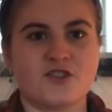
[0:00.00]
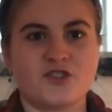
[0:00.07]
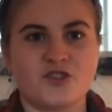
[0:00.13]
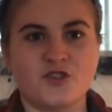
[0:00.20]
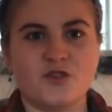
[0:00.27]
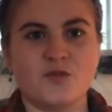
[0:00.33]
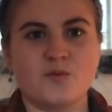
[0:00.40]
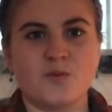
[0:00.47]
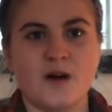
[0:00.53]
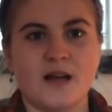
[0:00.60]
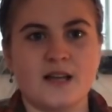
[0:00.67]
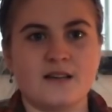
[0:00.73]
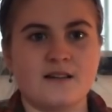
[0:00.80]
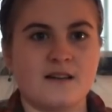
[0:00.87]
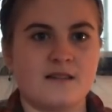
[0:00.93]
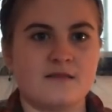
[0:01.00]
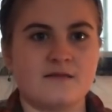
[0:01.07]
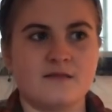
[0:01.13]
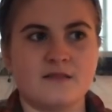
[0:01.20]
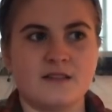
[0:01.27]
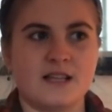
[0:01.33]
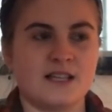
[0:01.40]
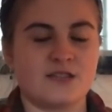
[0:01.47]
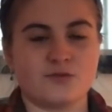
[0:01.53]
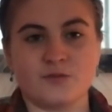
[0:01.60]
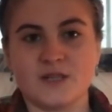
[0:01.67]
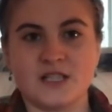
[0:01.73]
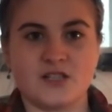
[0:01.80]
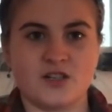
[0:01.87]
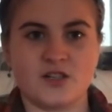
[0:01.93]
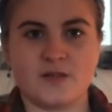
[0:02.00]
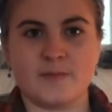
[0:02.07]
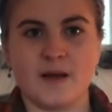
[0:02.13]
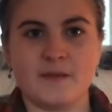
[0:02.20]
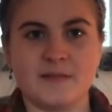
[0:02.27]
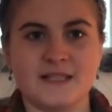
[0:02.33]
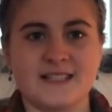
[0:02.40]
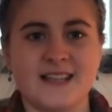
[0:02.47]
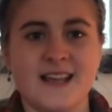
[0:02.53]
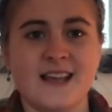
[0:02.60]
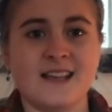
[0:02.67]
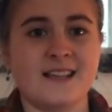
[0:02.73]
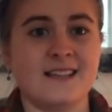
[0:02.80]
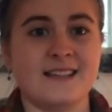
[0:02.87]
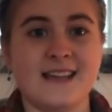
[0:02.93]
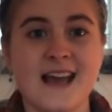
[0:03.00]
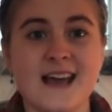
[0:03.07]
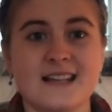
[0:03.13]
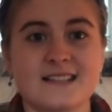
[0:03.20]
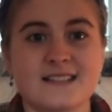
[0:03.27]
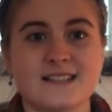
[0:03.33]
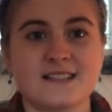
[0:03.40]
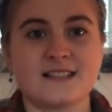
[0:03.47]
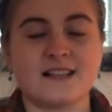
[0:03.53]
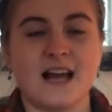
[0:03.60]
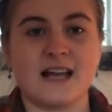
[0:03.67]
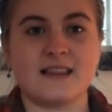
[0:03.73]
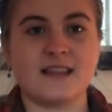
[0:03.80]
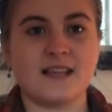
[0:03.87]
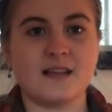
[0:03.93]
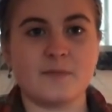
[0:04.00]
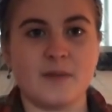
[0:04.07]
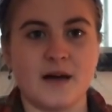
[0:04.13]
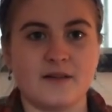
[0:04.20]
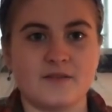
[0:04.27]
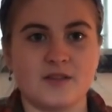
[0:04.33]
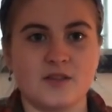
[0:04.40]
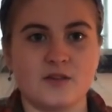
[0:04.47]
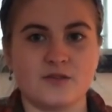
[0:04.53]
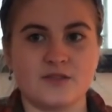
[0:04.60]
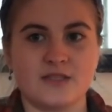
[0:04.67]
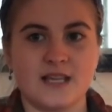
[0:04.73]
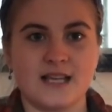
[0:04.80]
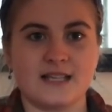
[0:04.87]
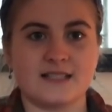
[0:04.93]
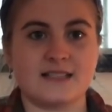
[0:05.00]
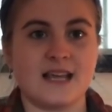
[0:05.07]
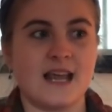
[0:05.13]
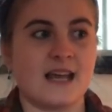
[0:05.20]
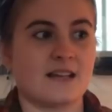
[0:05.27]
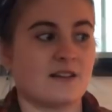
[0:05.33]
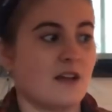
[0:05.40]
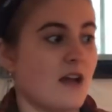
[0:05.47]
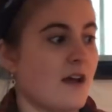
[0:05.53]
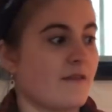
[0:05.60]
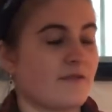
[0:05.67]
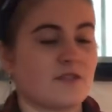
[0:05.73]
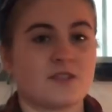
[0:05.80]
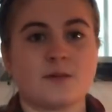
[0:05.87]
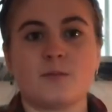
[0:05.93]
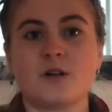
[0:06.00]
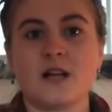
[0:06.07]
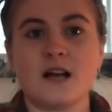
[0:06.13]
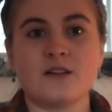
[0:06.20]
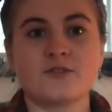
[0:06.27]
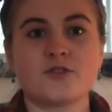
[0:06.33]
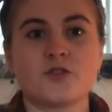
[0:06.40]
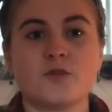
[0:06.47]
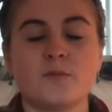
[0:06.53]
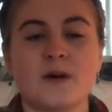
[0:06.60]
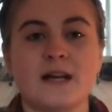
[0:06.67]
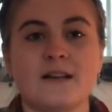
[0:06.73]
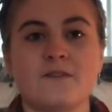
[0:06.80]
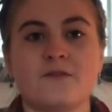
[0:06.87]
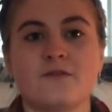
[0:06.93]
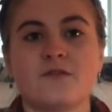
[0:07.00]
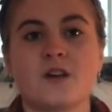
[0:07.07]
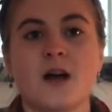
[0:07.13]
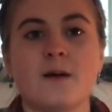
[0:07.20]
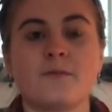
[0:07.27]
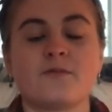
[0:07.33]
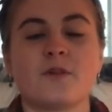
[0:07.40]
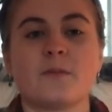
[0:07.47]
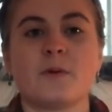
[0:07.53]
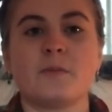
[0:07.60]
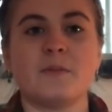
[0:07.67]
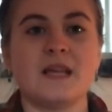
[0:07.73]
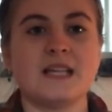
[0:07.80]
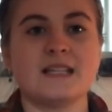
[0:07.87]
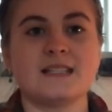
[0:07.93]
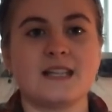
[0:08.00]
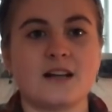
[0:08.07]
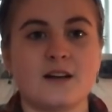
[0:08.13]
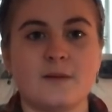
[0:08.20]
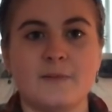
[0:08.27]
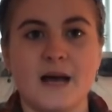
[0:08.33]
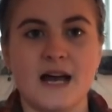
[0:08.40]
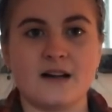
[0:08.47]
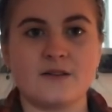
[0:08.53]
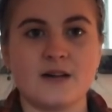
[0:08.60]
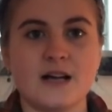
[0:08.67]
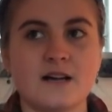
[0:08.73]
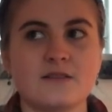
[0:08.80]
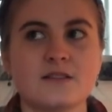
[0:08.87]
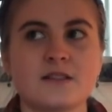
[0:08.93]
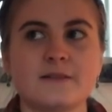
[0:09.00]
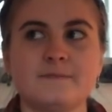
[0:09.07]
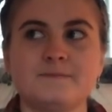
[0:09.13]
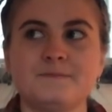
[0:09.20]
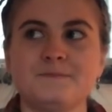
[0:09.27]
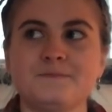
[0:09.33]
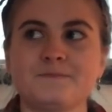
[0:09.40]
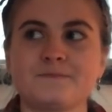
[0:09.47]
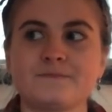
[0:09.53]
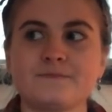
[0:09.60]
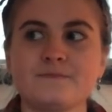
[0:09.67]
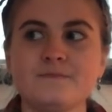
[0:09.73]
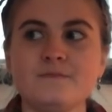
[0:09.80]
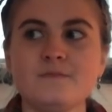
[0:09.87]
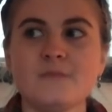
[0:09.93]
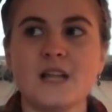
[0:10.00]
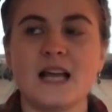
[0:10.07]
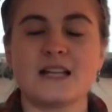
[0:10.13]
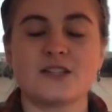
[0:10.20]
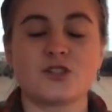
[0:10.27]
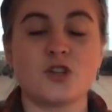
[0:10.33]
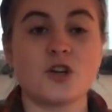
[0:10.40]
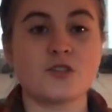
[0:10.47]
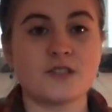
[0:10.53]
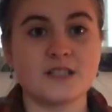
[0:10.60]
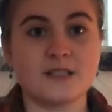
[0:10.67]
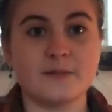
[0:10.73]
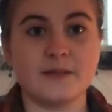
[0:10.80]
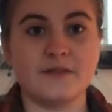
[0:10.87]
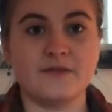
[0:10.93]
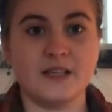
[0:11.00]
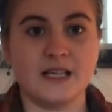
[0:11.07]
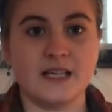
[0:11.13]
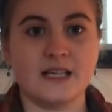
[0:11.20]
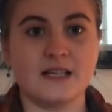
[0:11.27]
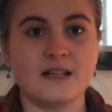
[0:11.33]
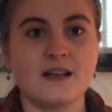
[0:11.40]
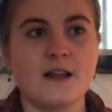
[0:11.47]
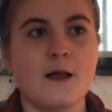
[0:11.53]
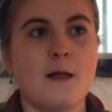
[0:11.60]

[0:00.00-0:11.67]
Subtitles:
suit what this research might be saying? Yes, I think about those things. And for someone else who might have come from a meat and dairy background and has chosen to be vegan